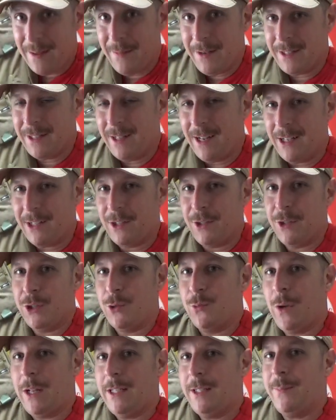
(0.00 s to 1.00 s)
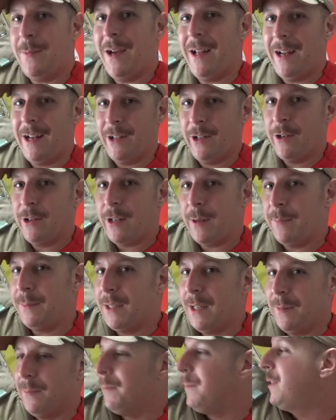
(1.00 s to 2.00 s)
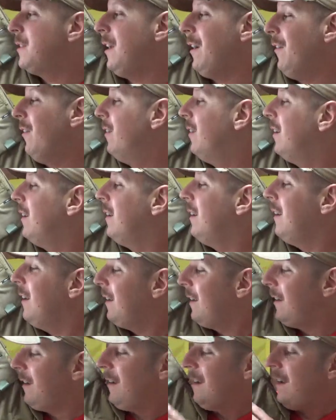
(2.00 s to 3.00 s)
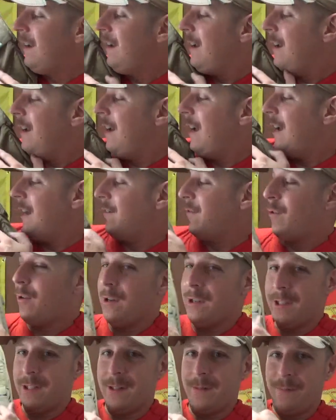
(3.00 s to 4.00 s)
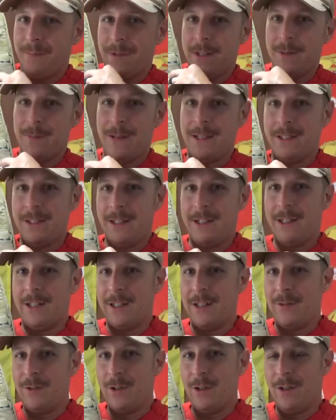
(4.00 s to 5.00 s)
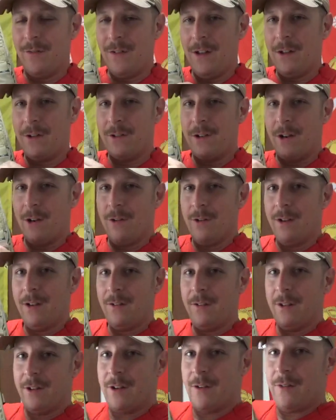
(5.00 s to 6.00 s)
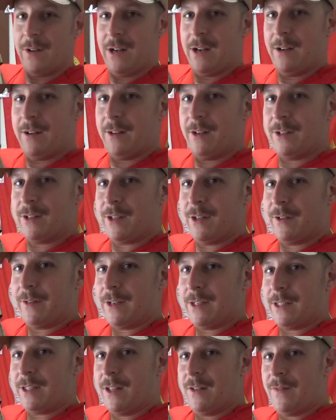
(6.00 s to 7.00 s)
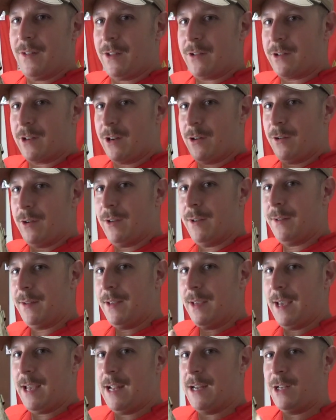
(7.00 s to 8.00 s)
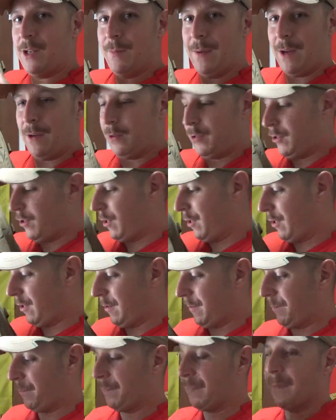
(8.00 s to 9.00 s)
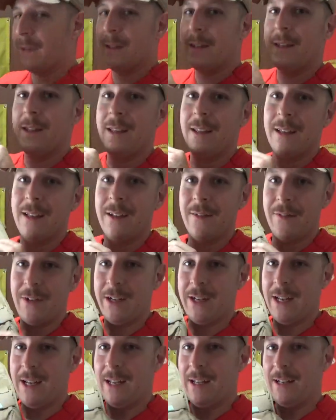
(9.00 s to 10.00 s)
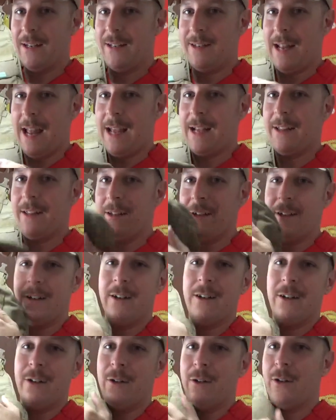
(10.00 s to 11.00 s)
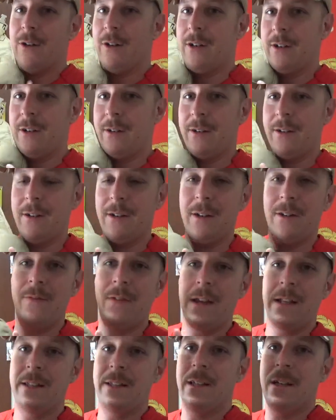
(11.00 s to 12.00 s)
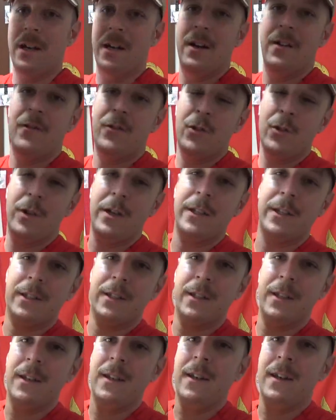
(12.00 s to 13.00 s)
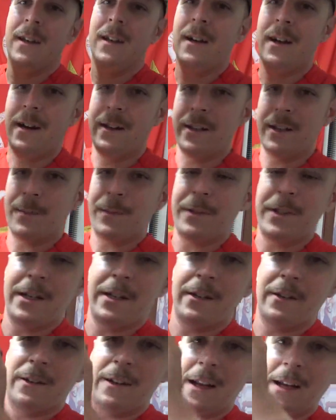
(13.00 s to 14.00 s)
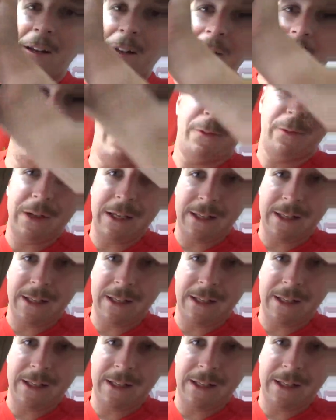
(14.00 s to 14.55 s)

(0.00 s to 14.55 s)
it makes a nice little sweat spot on your tum-tum, so. And of course, this basically just gives you the Velcro. You can look over here, there's all the rest of the Velcro, and you mount your freaking dangler or event of choice. On this particular dangler,